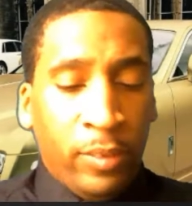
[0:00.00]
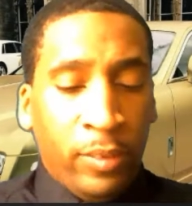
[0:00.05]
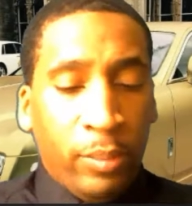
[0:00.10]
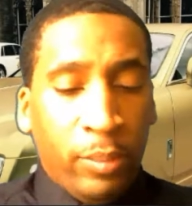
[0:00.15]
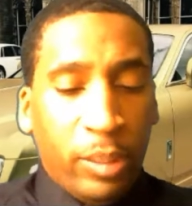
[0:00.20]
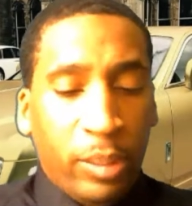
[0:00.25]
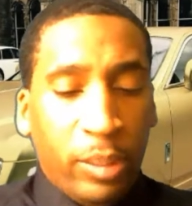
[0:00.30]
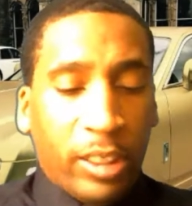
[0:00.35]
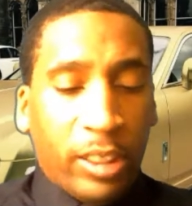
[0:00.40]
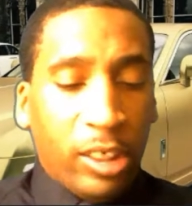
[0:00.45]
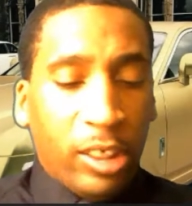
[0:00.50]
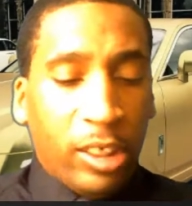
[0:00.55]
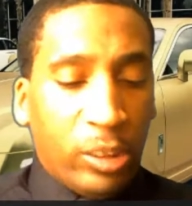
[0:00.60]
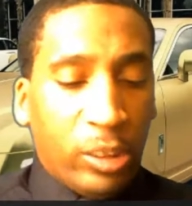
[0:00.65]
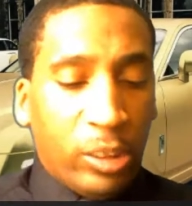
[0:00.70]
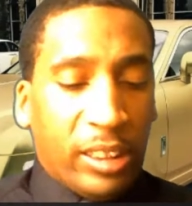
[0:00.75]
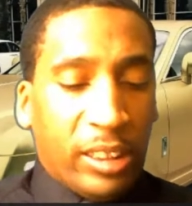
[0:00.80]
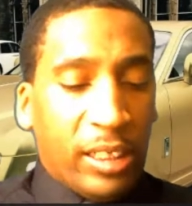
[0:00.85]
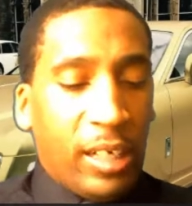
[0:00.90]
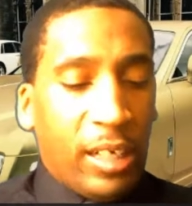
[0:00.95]
Because we
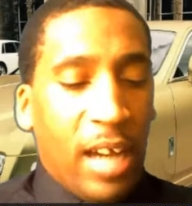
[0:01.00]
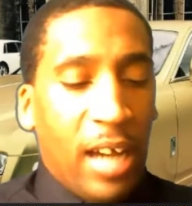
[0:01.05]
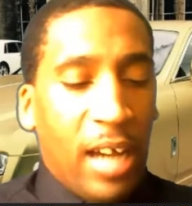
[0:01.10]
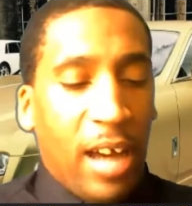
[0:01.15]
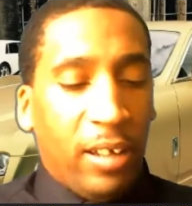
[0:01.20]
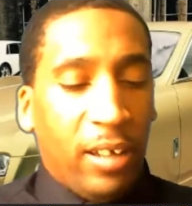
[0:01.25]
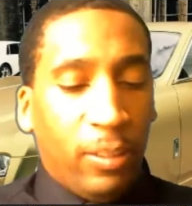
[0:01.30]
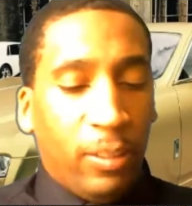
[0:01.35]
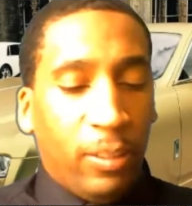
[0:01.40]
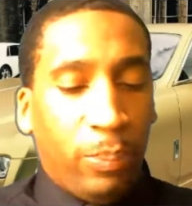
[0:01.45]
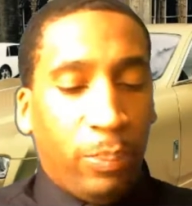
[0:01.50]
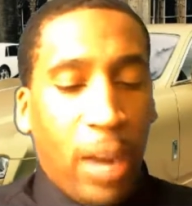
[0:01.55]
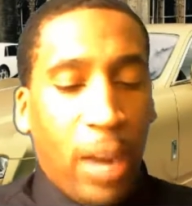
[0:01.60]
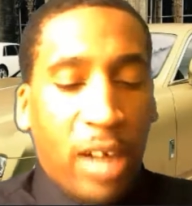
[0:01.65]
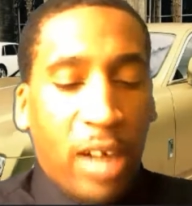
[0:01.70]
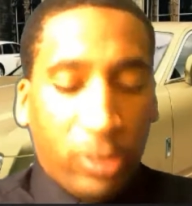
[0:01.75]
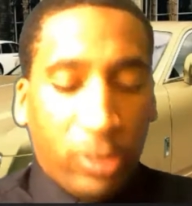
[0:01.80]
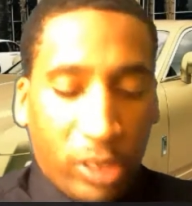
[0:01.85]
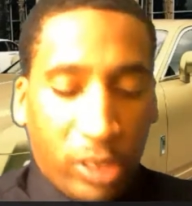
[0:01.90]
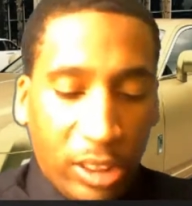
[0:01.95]
see a lot of
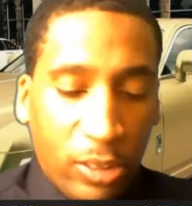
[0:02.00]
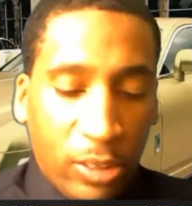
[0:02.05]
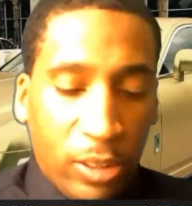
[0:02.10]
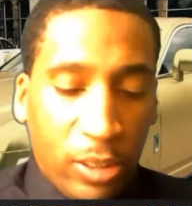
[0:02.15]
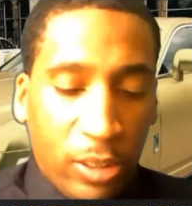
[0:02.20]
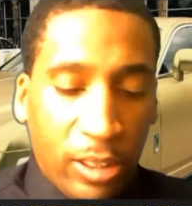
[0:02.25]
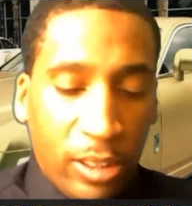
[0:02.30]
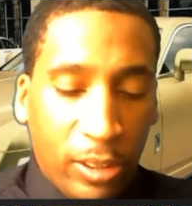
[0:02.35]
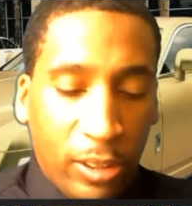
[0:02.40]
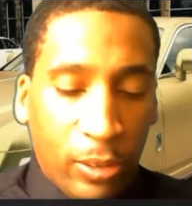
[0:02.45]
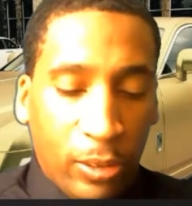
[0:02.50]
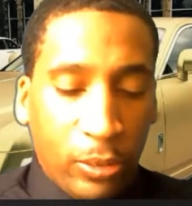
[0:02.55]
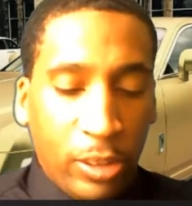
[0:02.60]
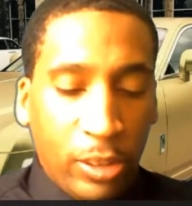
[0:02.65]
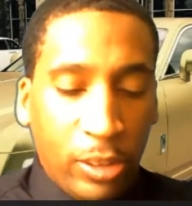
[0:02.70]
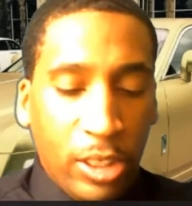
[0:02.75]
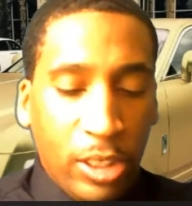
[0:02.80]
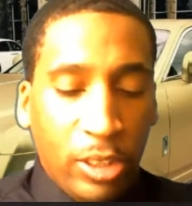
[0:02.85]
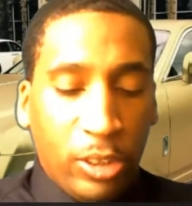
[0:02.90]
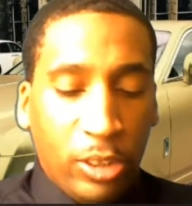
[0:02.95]
hypocrisy going on.
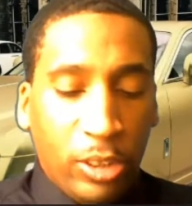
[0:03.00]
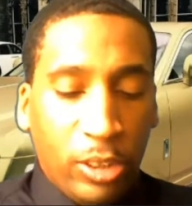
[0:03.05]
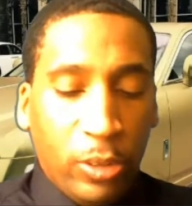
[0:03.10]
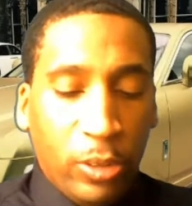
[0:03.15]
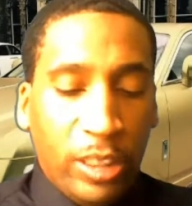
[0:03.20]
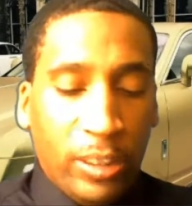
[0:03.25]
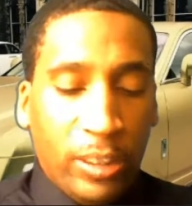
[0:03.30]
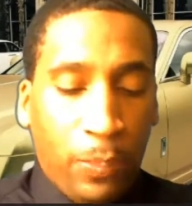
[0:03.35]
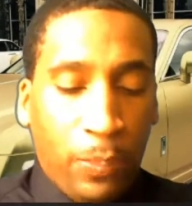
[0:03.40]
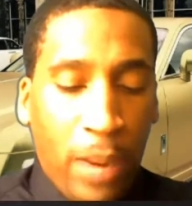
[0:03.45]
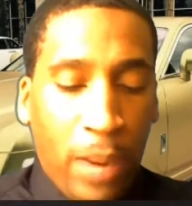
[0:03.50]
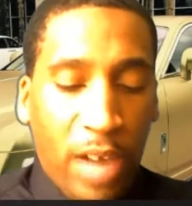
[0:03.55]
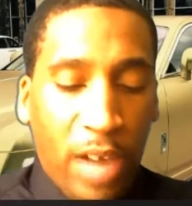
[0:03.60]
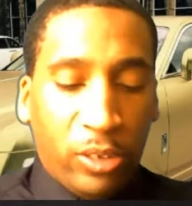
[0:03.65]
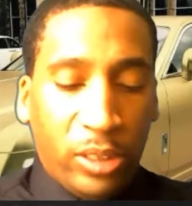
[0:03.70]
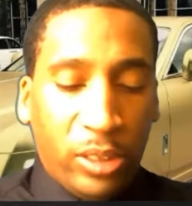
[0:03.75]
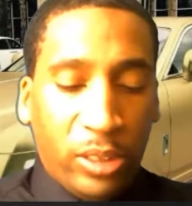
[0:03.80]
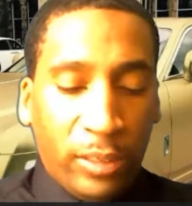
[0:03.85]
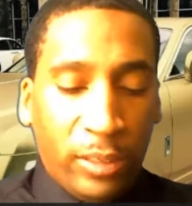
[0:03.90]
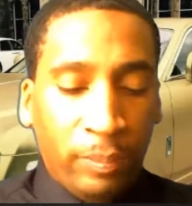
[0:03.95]
So this
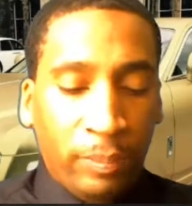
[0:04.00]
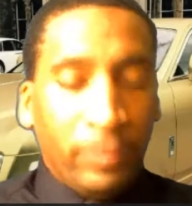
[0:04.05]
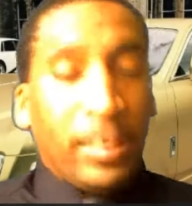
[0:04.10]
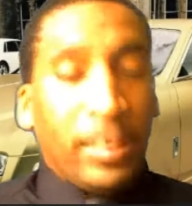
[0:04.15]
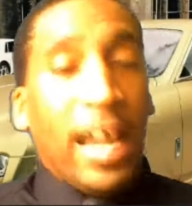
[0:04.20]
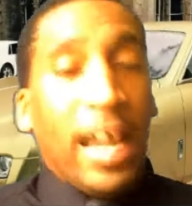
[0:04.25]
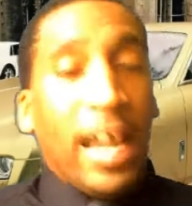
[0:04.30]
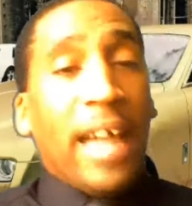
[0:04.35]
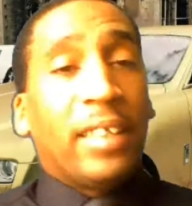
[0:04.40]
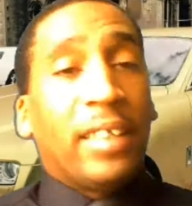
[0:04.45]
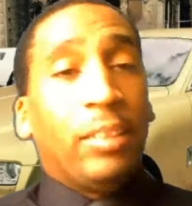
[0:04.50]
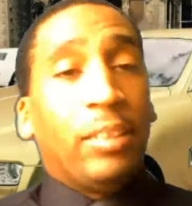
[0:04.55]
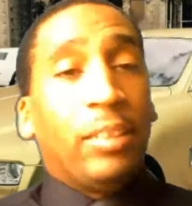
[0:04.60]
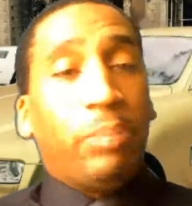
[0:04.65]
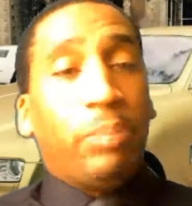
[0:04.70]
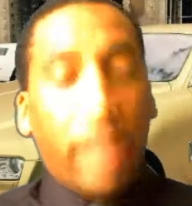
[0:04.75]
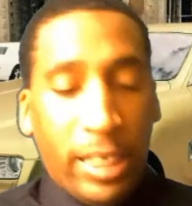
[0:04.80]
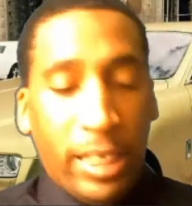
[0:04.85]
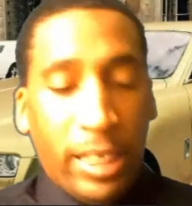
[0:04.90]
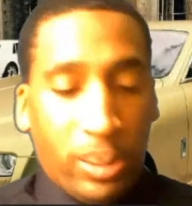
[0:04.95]
hypocrisy has to
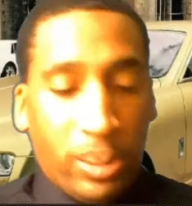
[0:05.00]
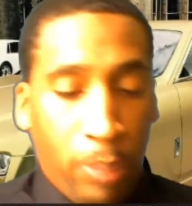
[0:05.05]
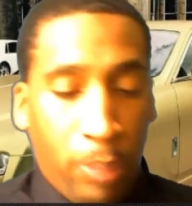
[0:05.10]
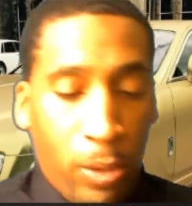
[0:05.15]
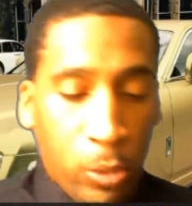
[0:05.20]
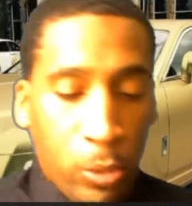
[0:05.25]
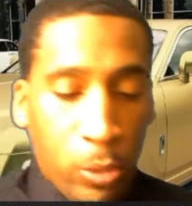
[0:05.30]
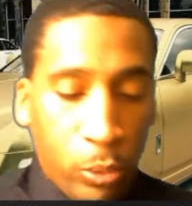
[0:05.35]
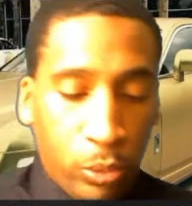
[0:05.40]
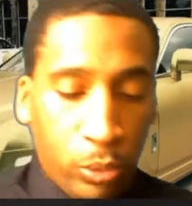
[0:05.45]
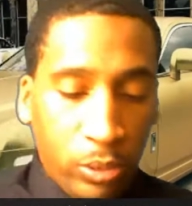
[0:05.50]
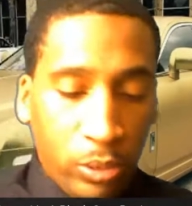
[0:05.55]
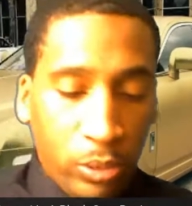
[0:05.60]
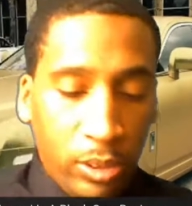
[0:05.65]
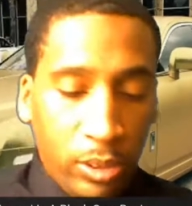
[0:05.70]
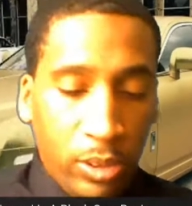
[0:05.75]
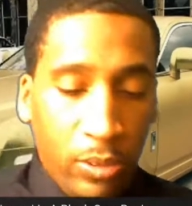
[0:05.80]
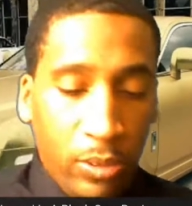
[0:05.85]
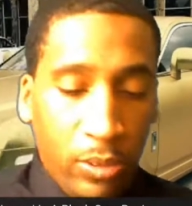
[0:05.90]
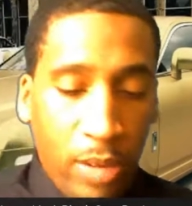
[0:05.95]
be exposed,
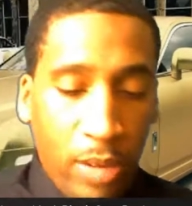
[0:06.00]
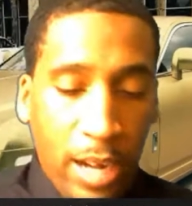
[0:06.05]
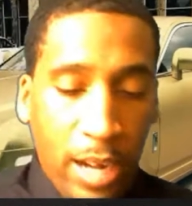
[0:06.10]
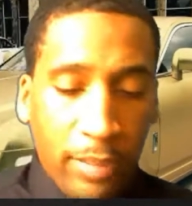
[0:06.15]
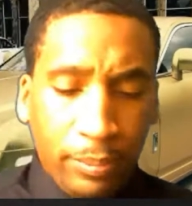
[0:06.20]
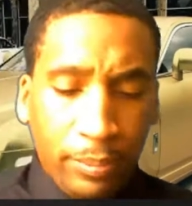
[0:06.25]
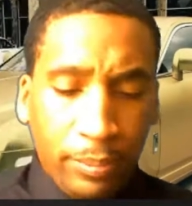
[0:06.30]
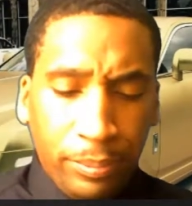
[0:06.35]
right?